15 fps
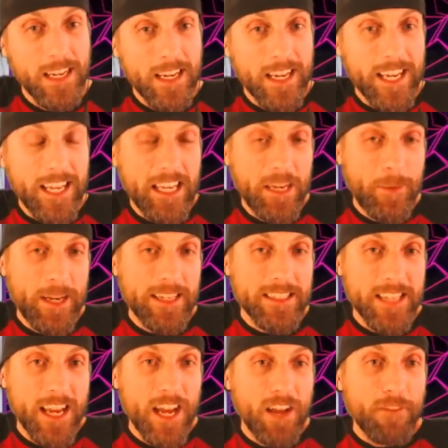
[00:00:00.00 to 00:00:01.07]

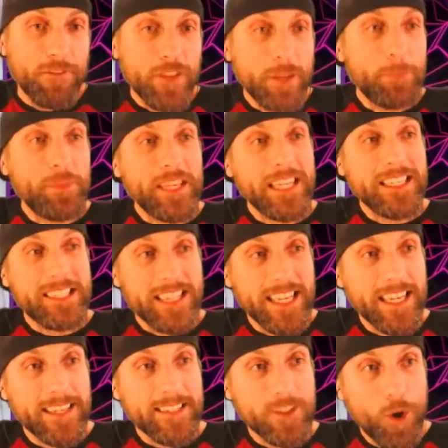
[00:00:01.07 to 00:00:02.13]
Anyways, flip these
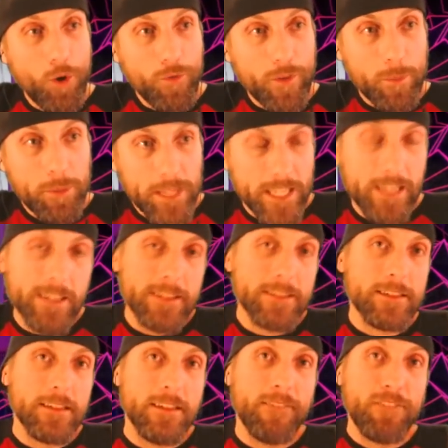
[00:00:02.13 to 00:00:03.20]
things over,
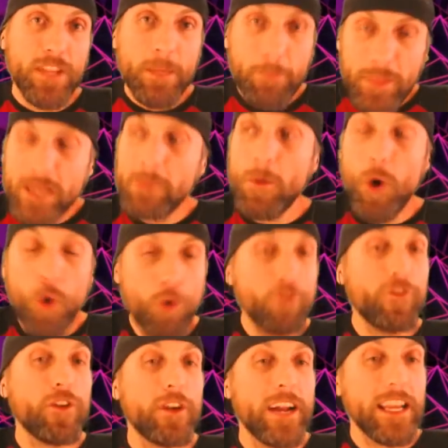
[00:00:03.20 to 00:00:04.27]
please. Flip them
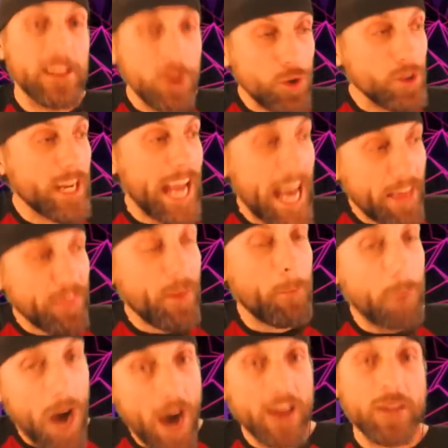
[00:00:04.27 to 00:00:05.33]
over and look at the
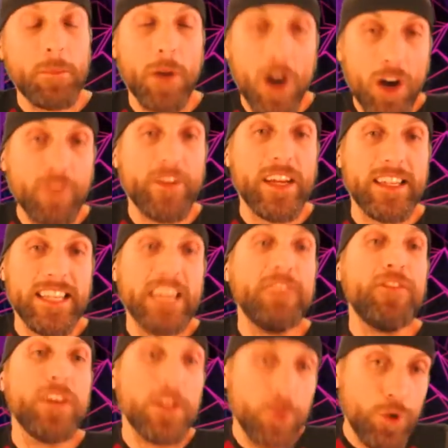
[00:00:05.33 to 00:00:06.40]
bottom of it.
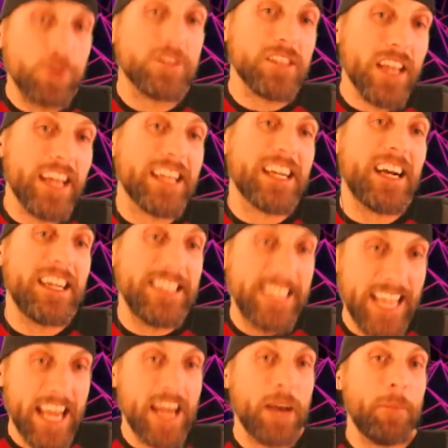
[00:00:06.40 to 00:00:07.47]
If it looks like a
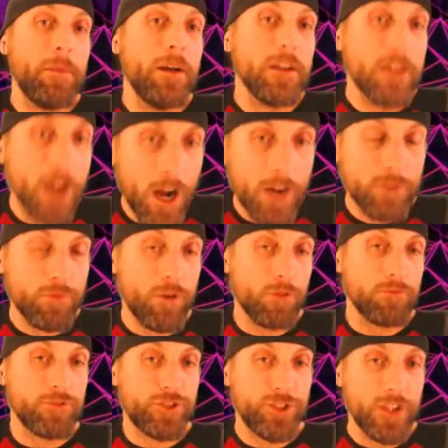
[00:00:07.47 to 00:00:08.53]
damn
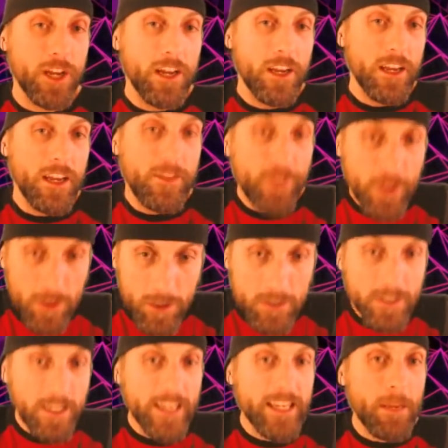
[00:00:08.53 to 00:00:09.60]
cockroach, if it
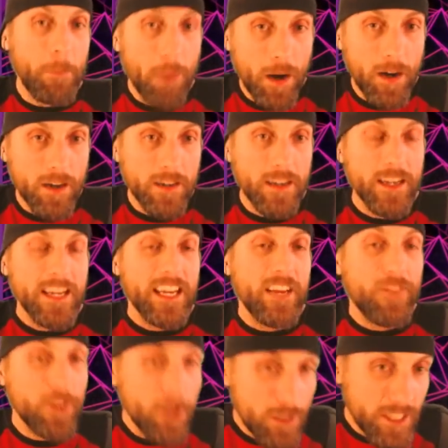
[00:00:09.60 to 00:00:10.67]
looks like a bug,
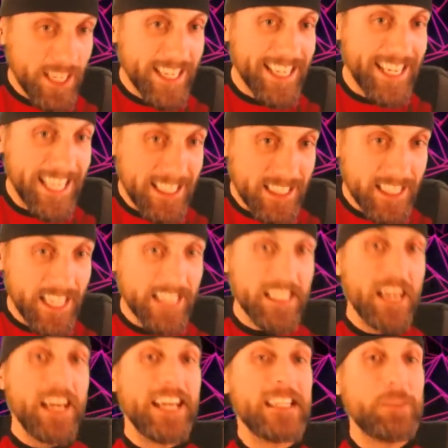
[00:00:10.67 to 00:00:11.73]
if it looks like an insect,
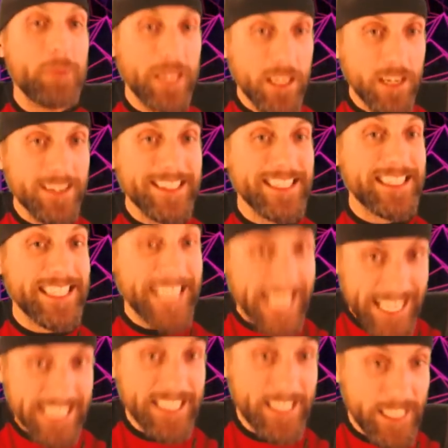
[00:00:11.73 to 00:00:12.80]
it's because it's an
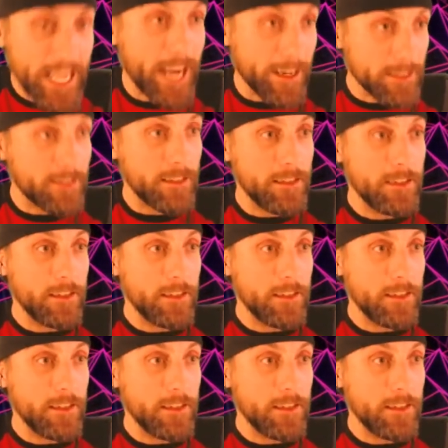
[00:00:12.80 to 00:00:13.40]
insect.